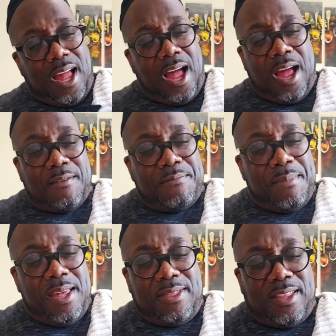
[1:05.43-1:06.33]
I've
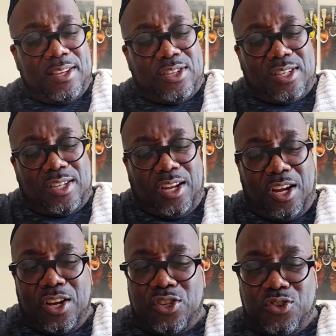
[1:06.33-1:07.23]
made this
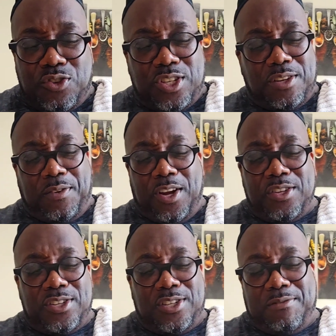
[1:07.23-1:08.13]
hundreds and
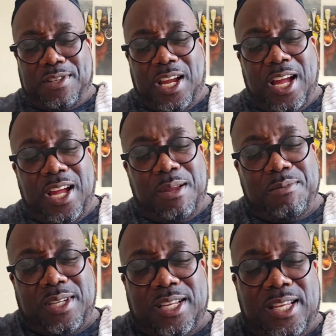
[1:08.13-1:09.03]
hundreds of
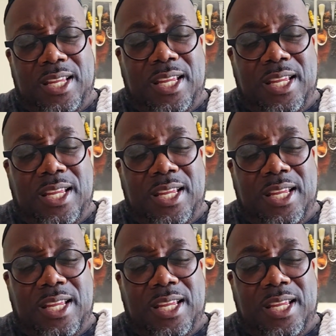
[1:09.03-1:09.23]
times and